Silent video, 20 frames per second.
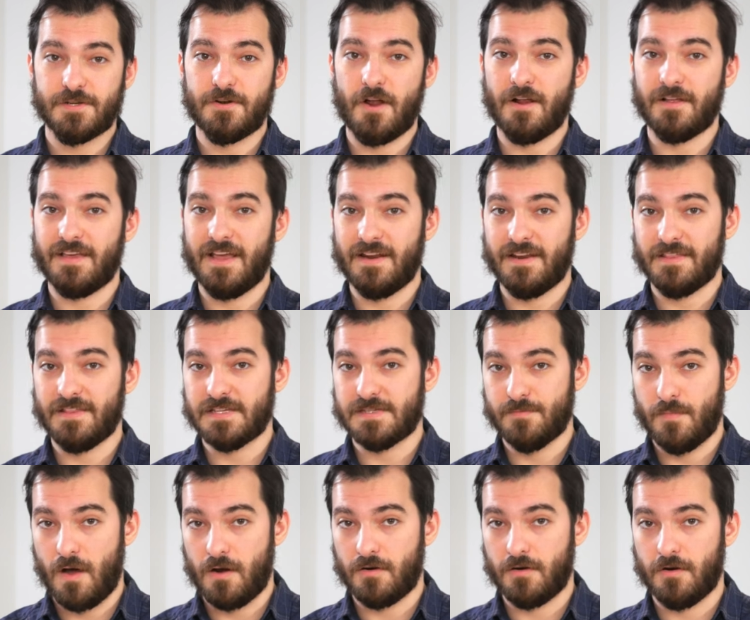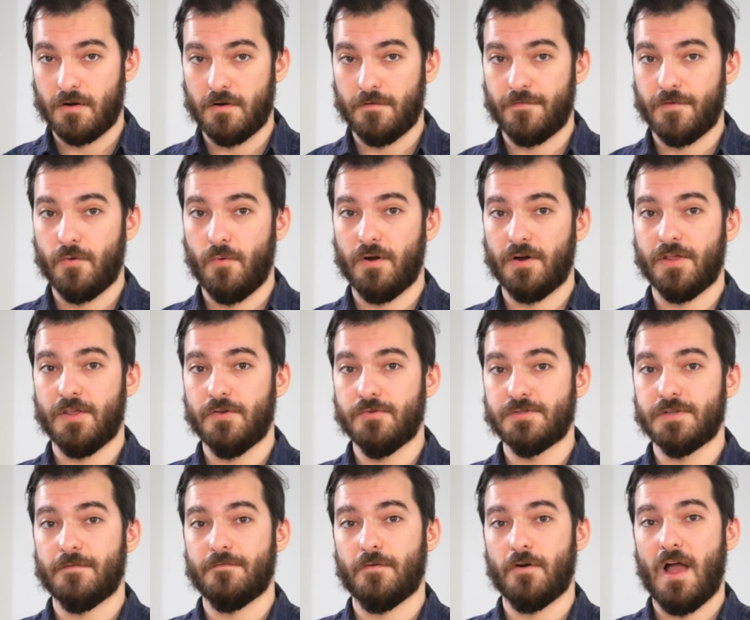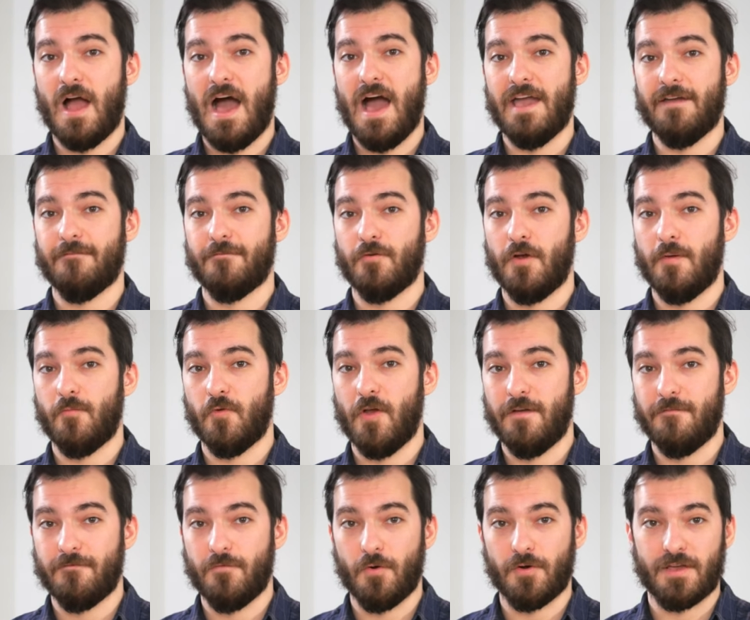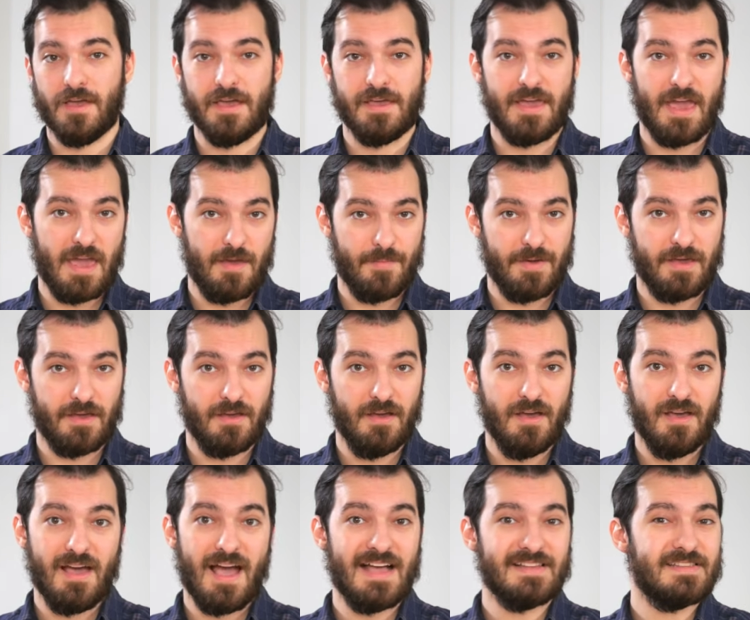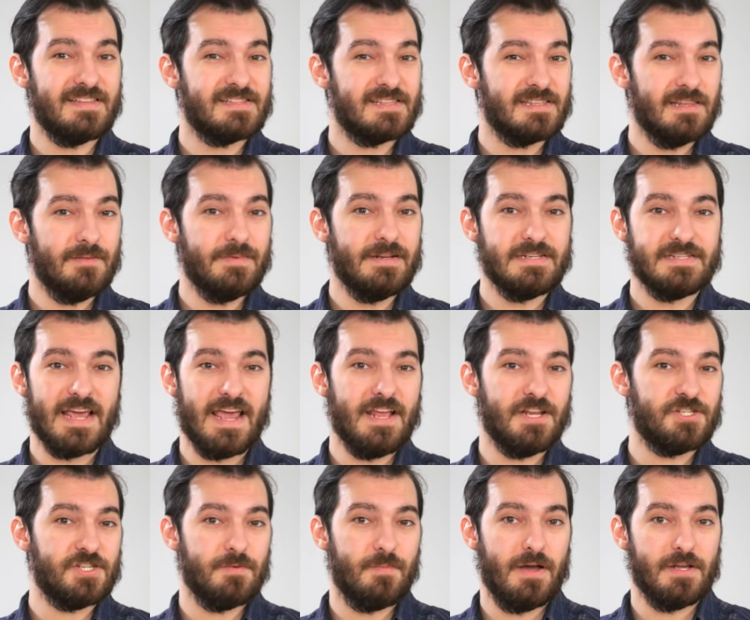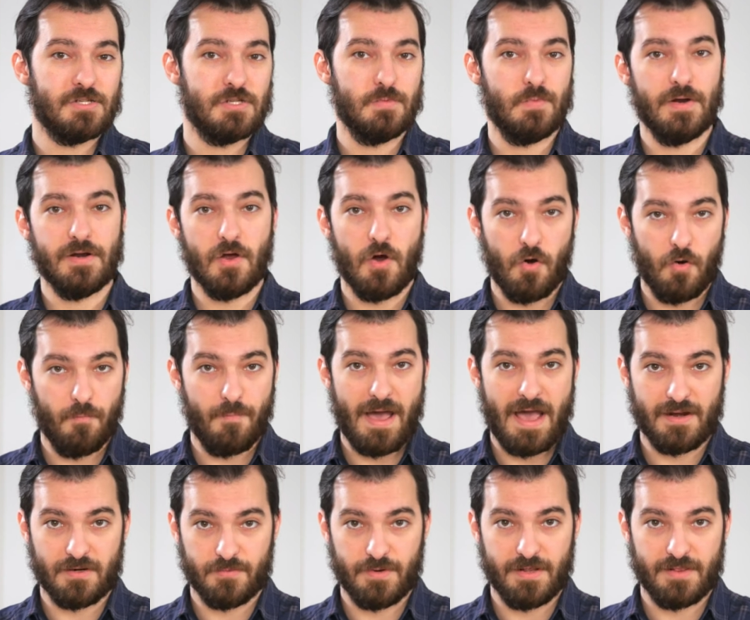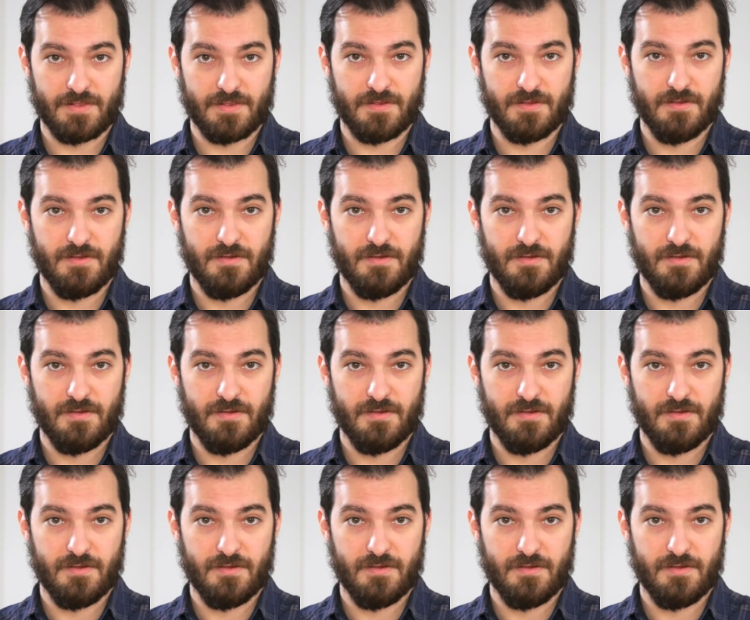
not getting this monitor if you want to use it for a high frame rate four K gaming, as it's limited to H D M I two point oh bandwidth.